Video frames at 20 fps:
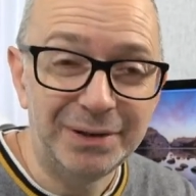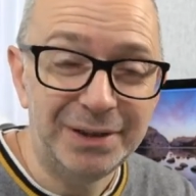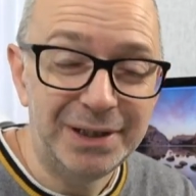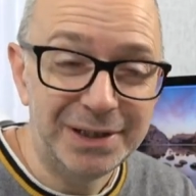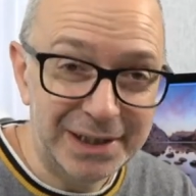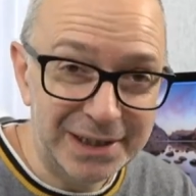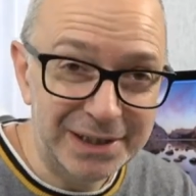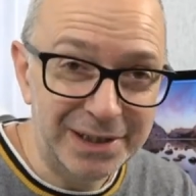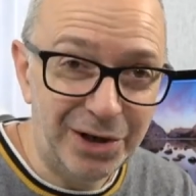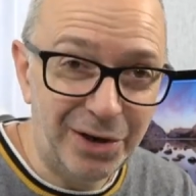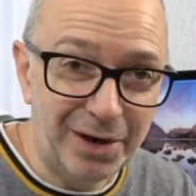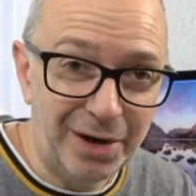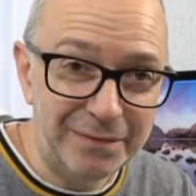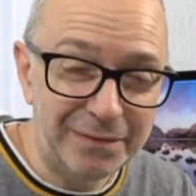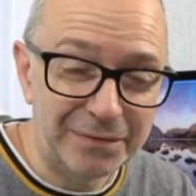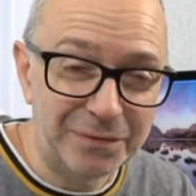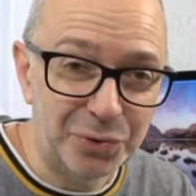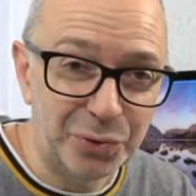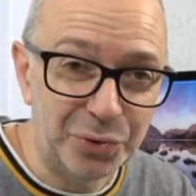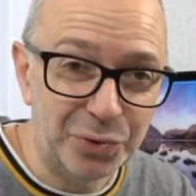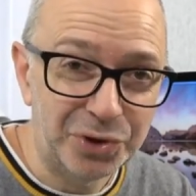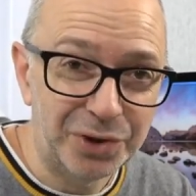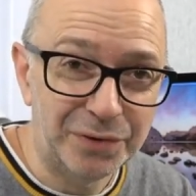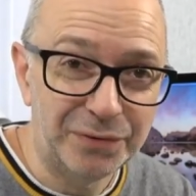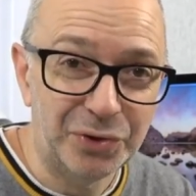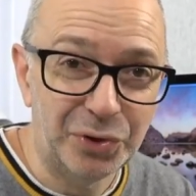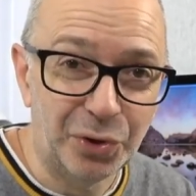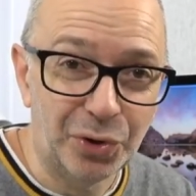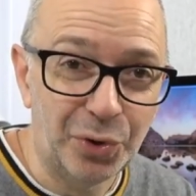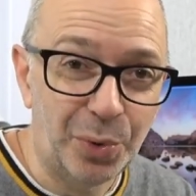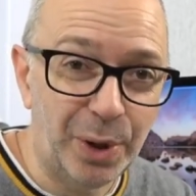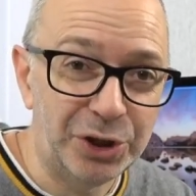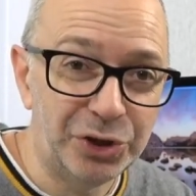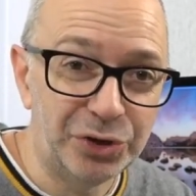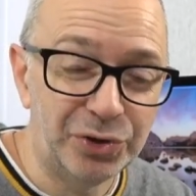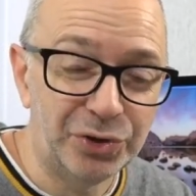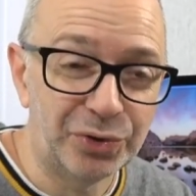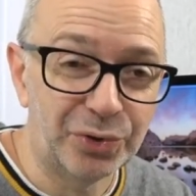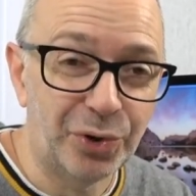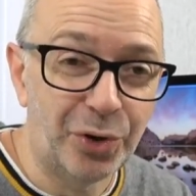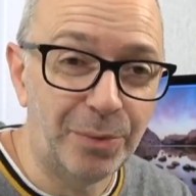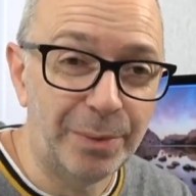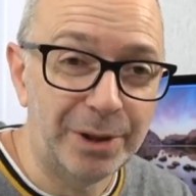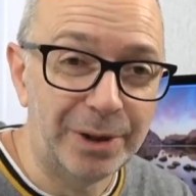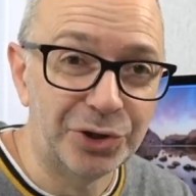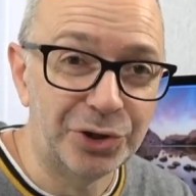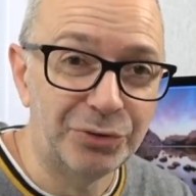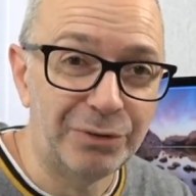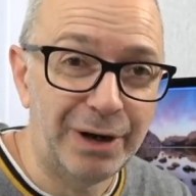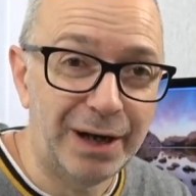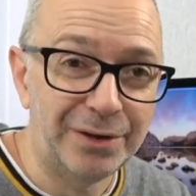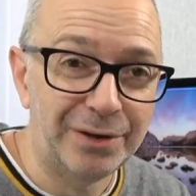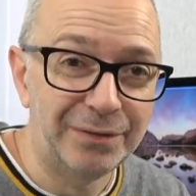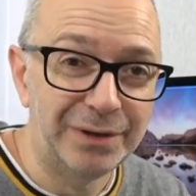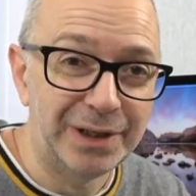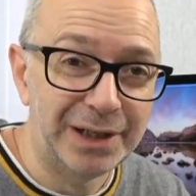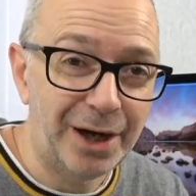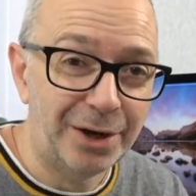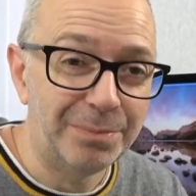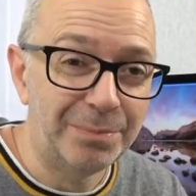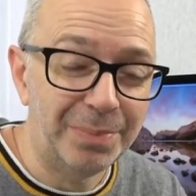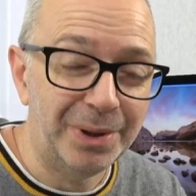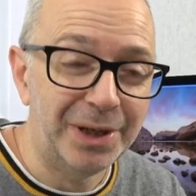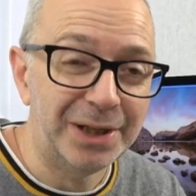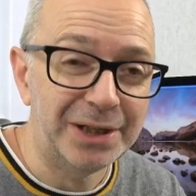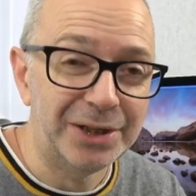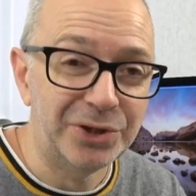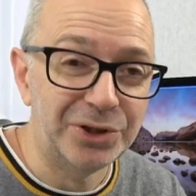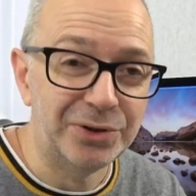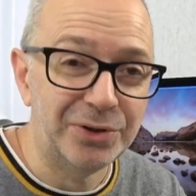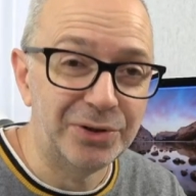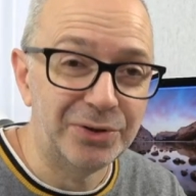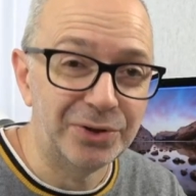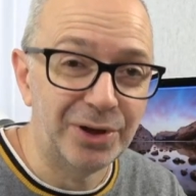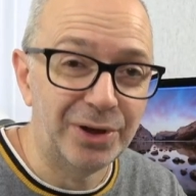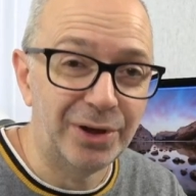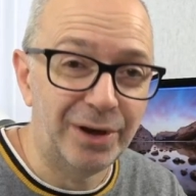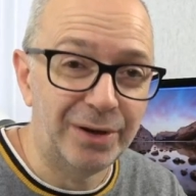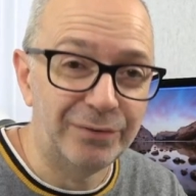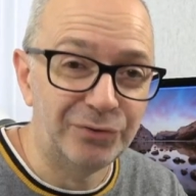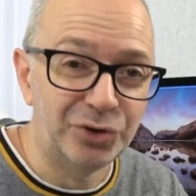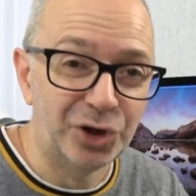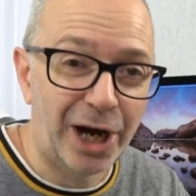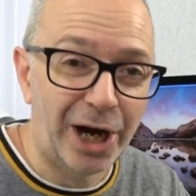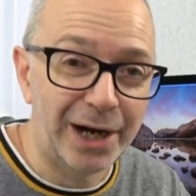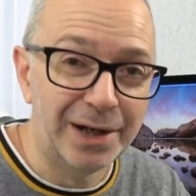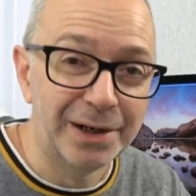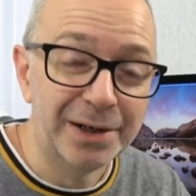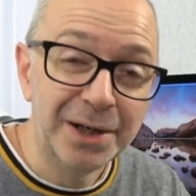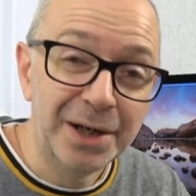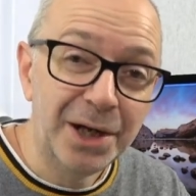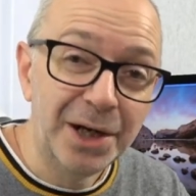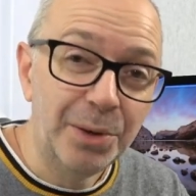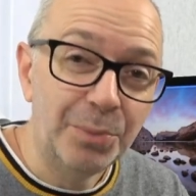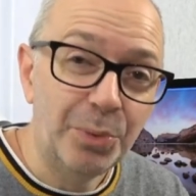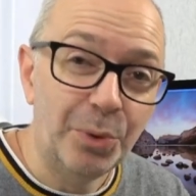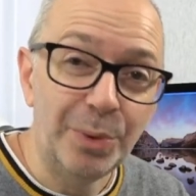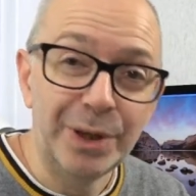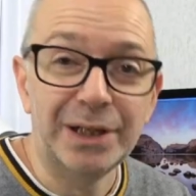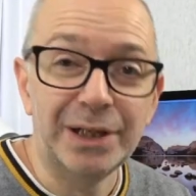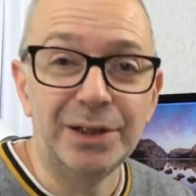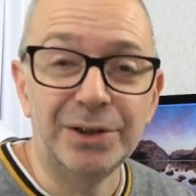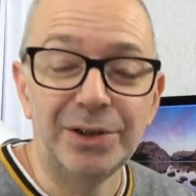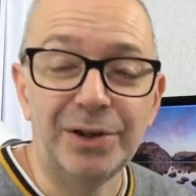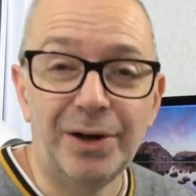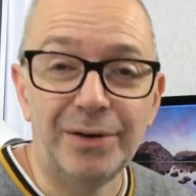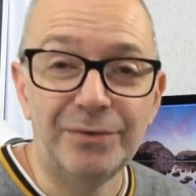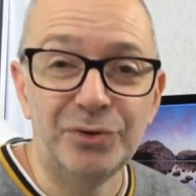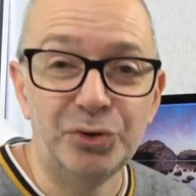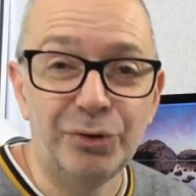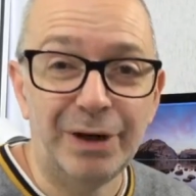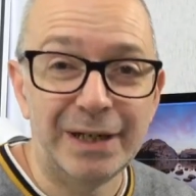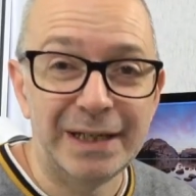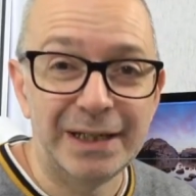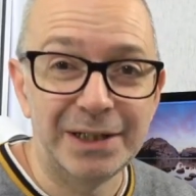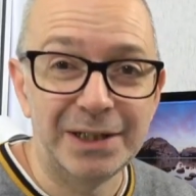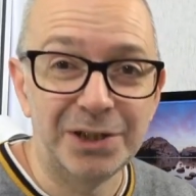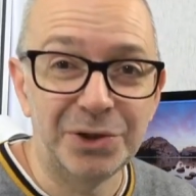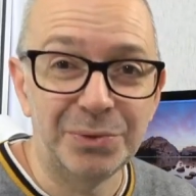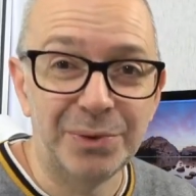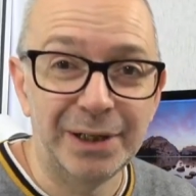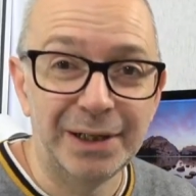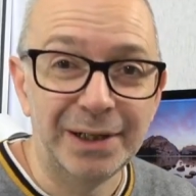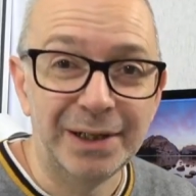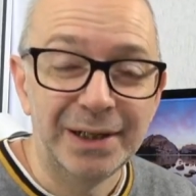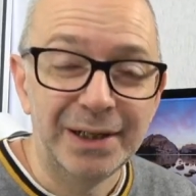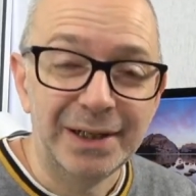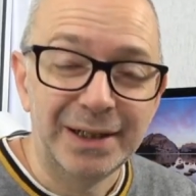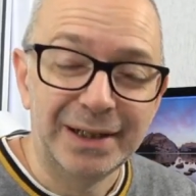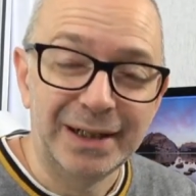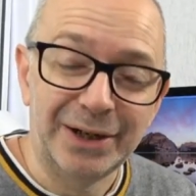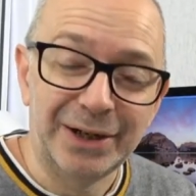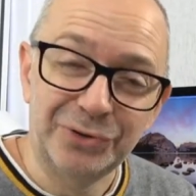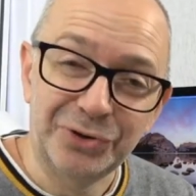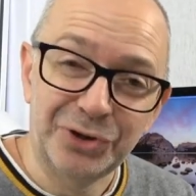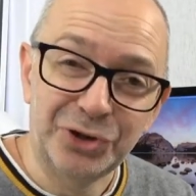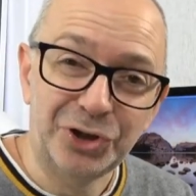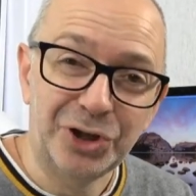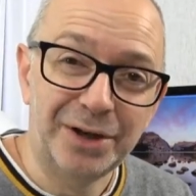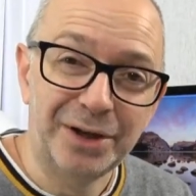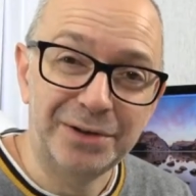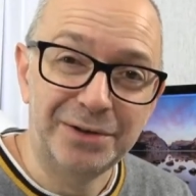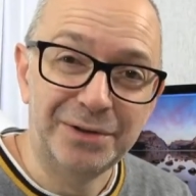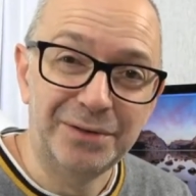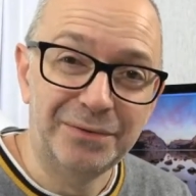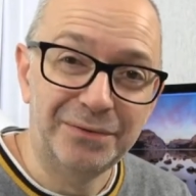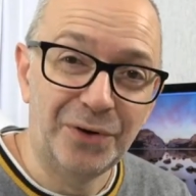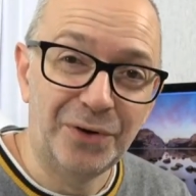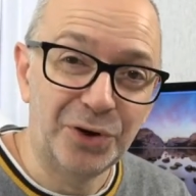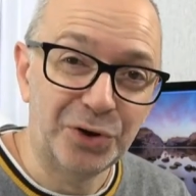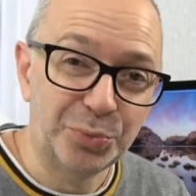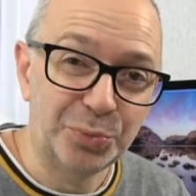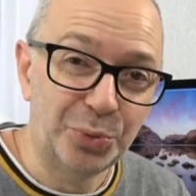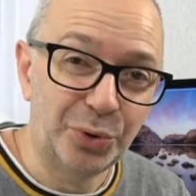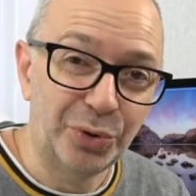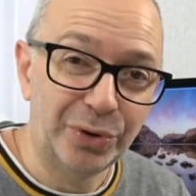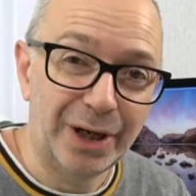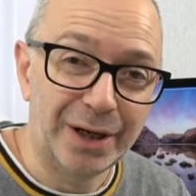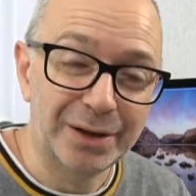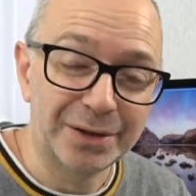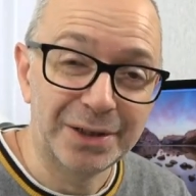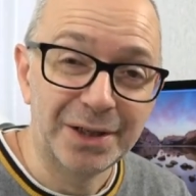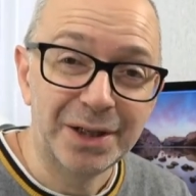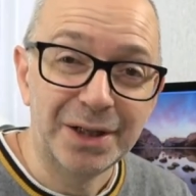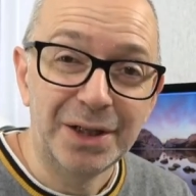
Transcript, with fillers: This is live, of course. If you've got questions or comments throughout the video, please do use the live chat but we're going to dive straight into it and get on to showing you the first product,